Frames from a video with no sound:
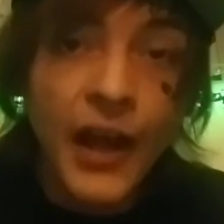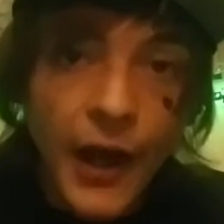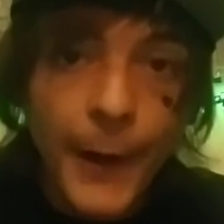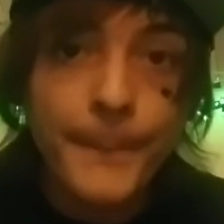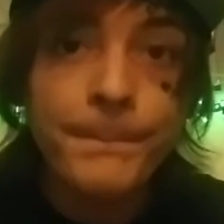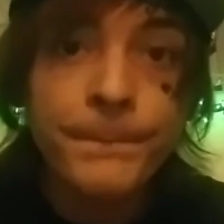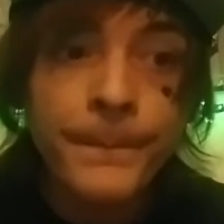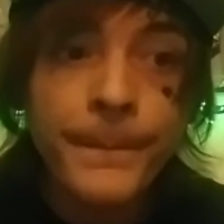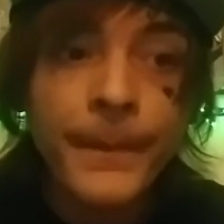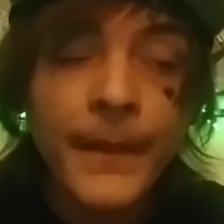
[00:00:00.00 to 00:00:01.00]

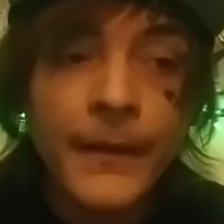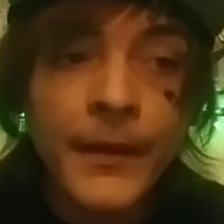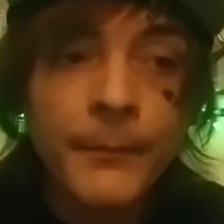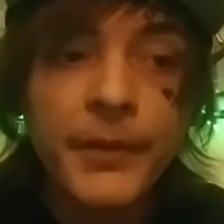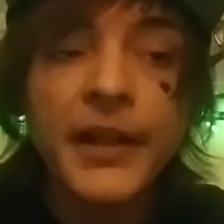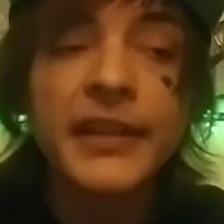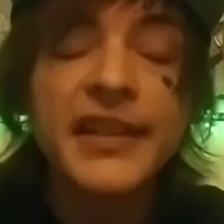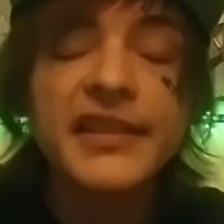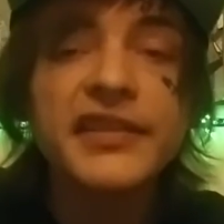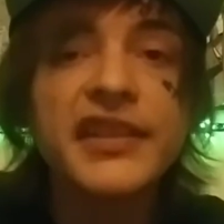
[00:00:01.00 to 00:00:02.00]
But
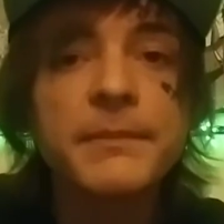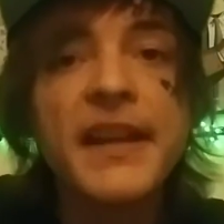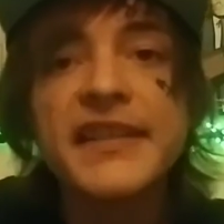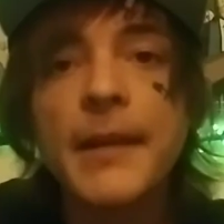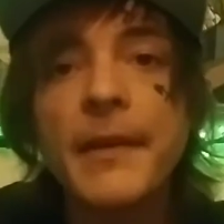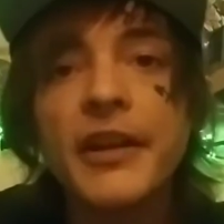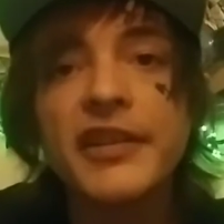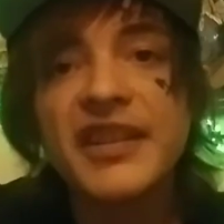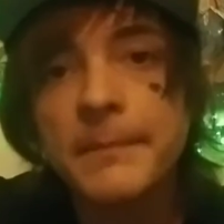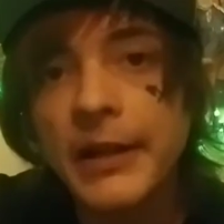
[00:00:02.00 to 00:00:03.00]
this is just based on my own
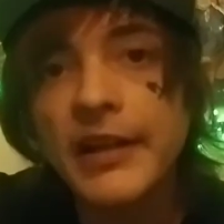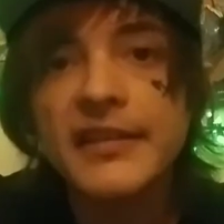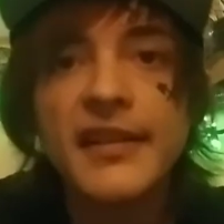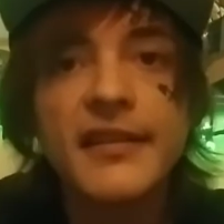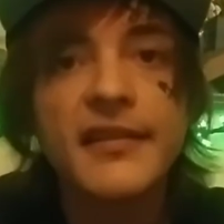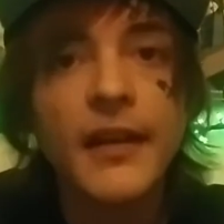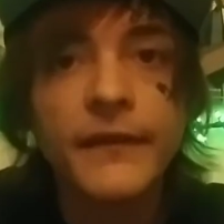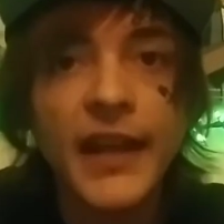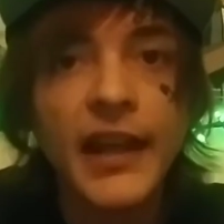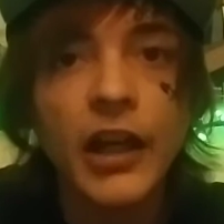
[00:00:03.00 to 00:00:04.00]
experiences, stuff
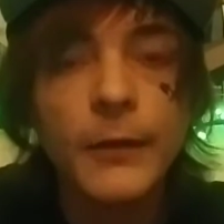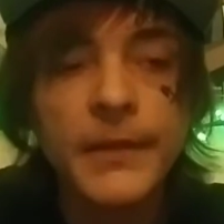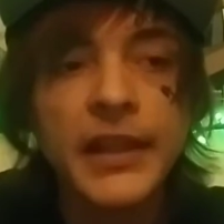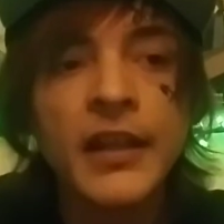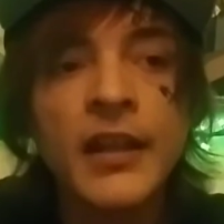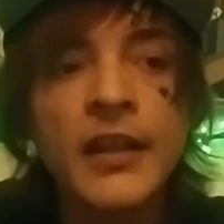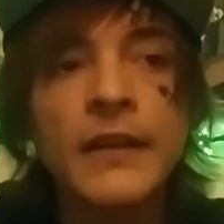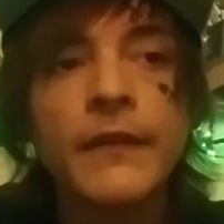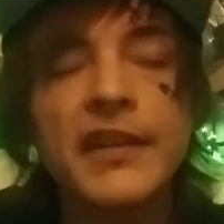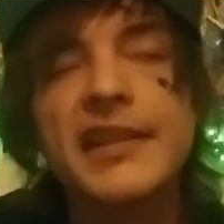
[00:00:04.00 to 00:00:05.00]
that helped me.
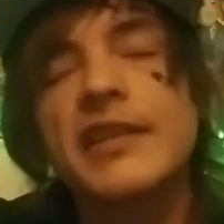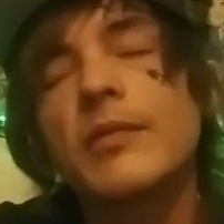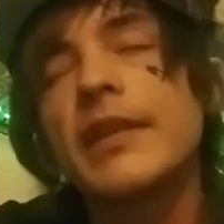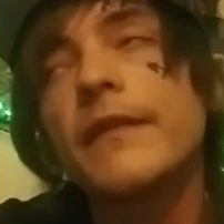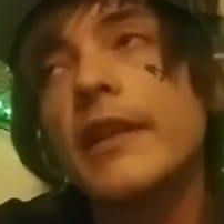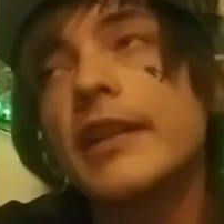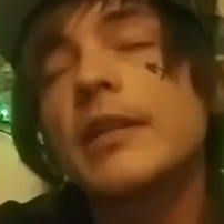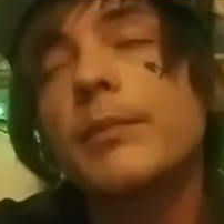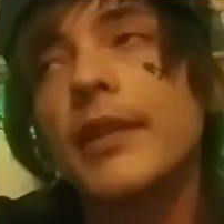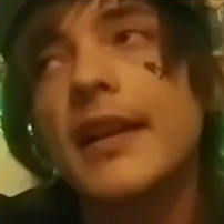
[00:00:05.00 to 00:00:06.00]
For instance, when you're feeling
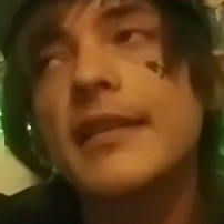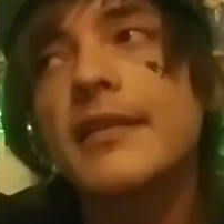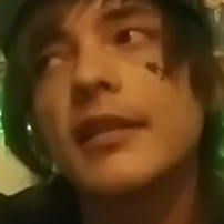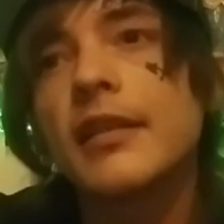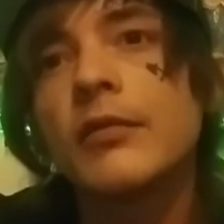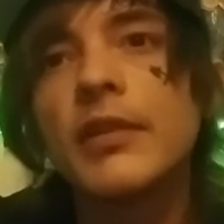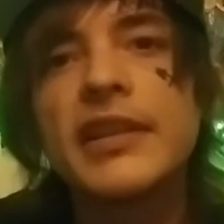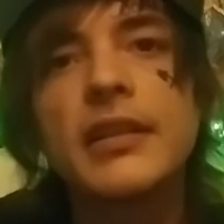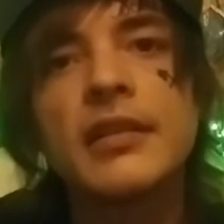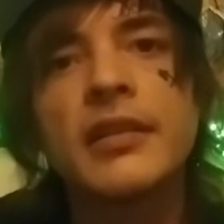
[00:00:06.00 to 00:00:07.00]
depressed, what
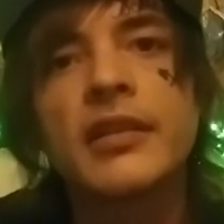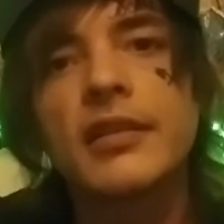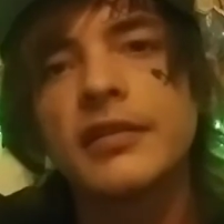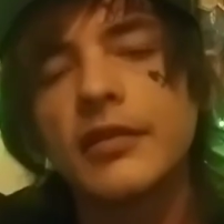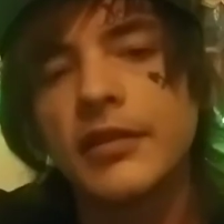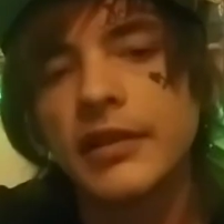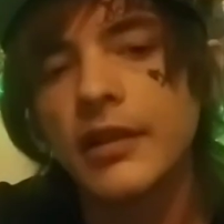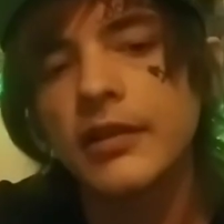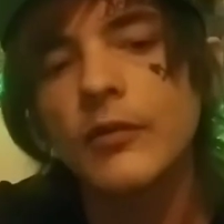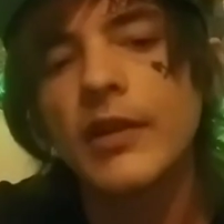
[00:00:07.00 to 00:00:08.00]
do you usually do?
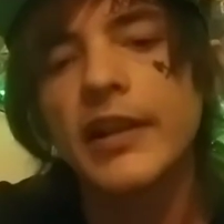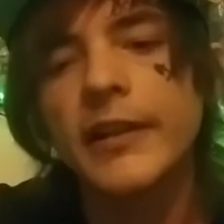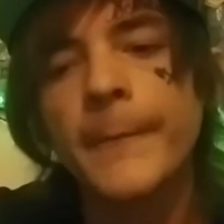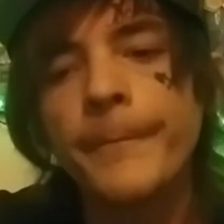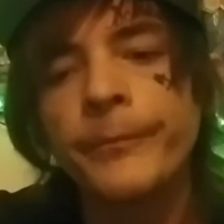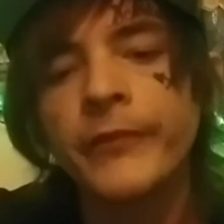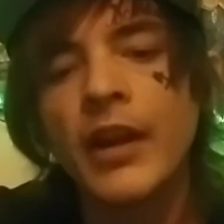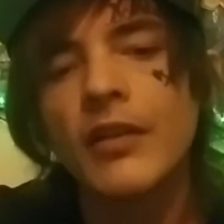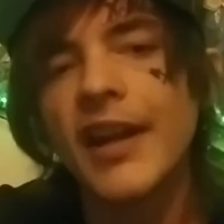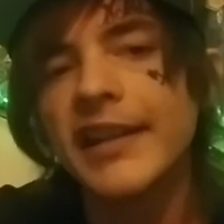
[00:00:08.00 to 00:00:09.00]
You want to
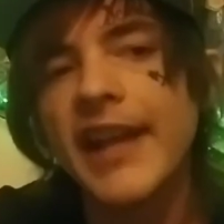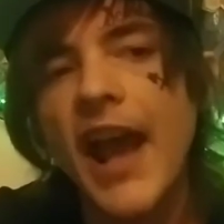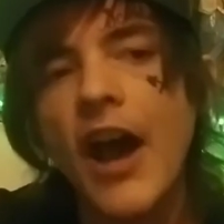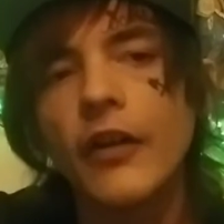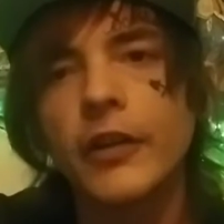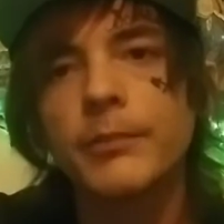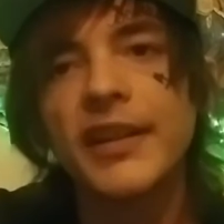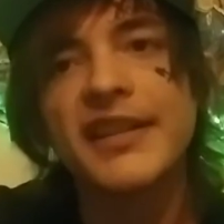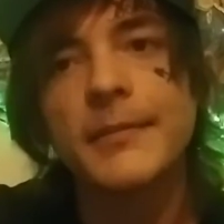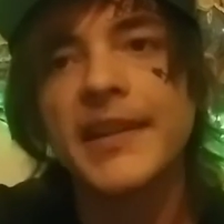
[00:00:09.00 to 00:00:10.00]
lay down or
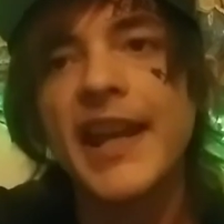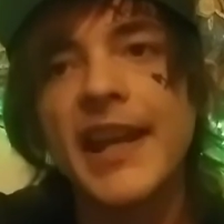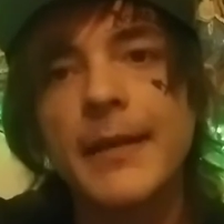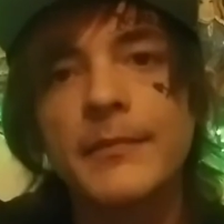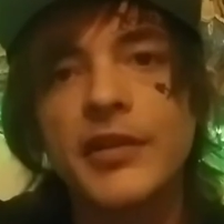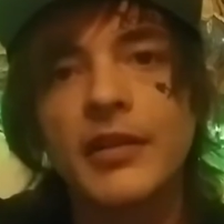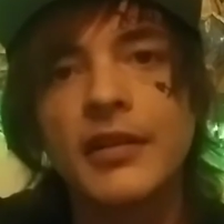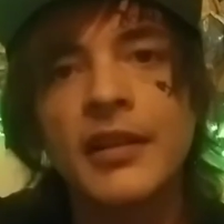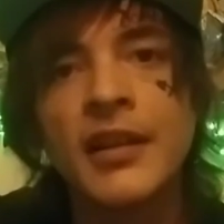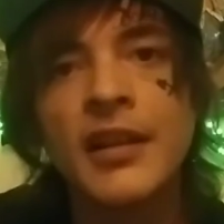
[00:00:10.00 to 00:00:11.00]
play some games or
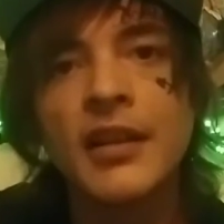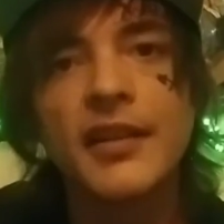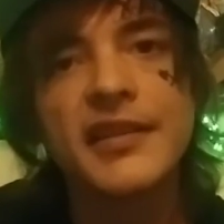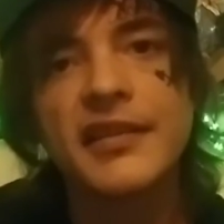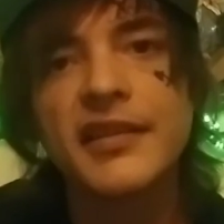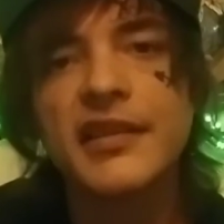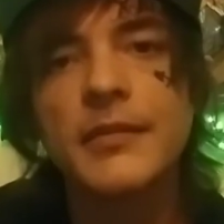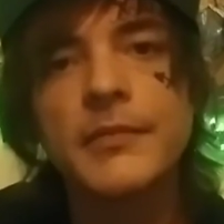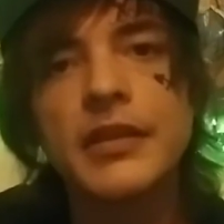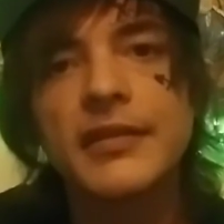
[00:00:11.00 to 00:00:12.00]
listen to
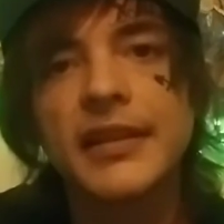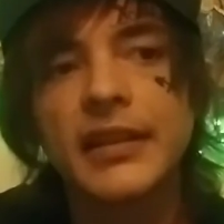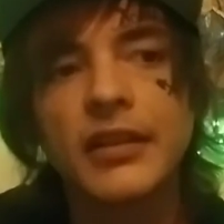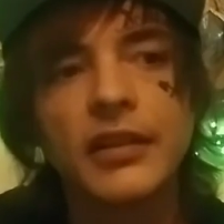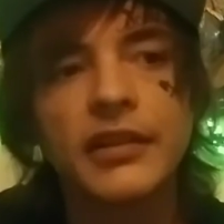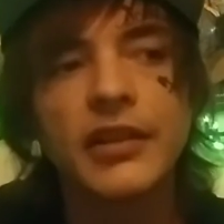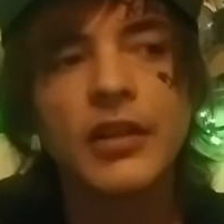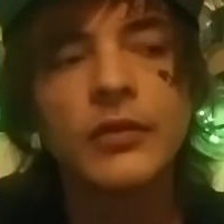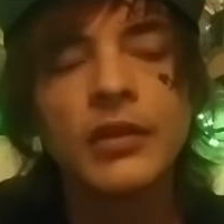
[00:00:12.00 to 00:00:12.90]
some music or,